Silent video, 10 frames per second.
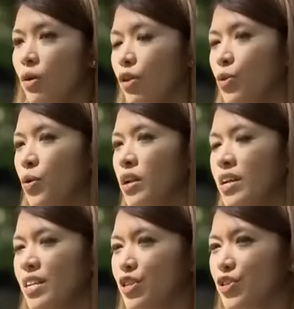Well, on the one
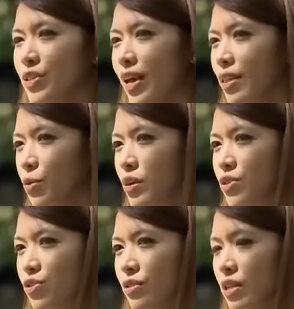hand, you're saying that
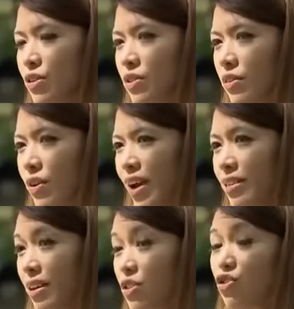Western leaders and their
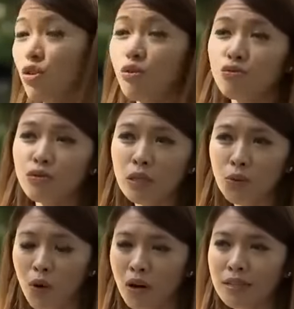allies don't
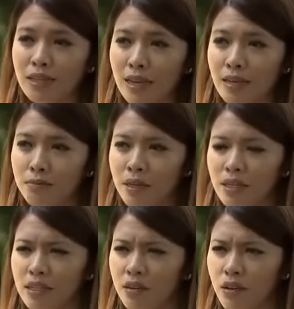really want a
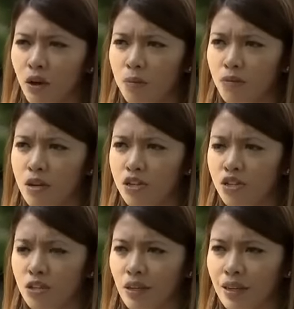military
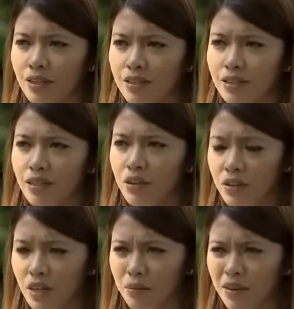operation in
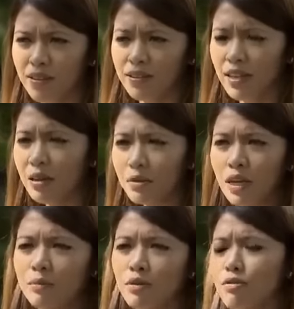Syria, but at the same
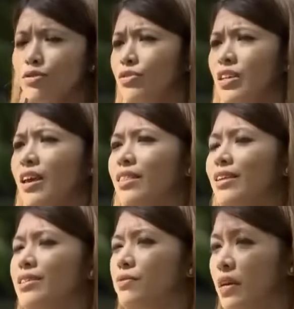time, you're also saying
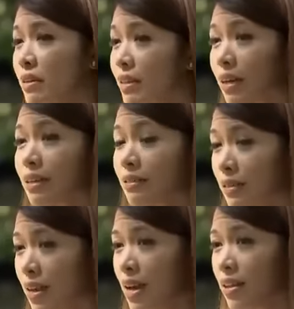that it's very
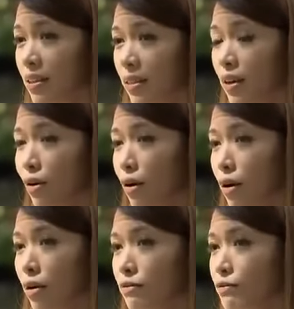likely that there
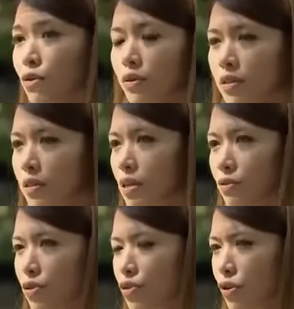are foreign
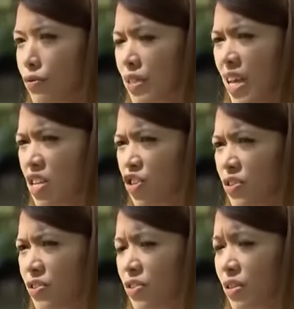secret service
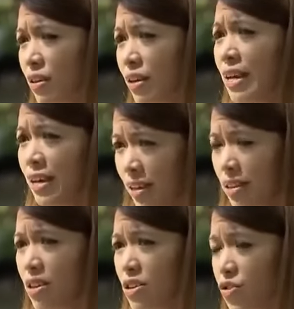agents
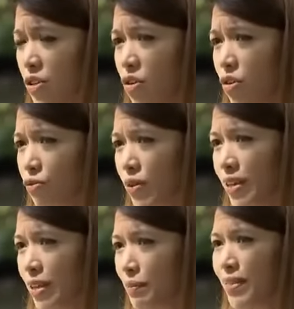in the country
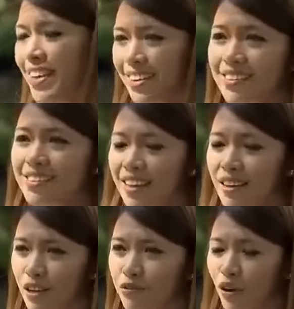already, but that is
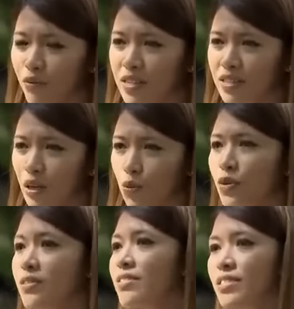getting involved, isn't it?
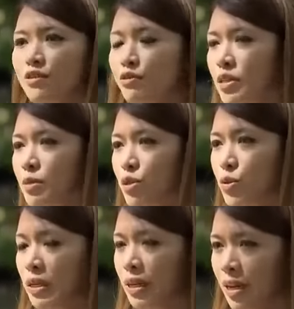What's the difference
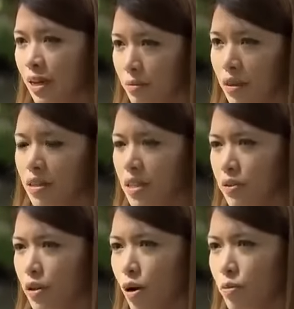between a
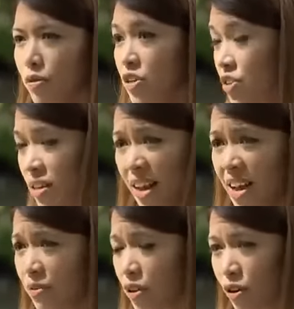military operation and
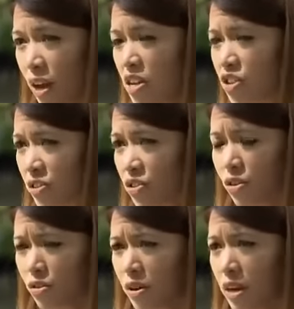having your agents
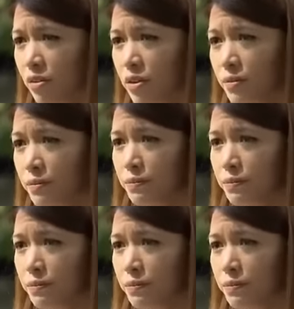on the ground?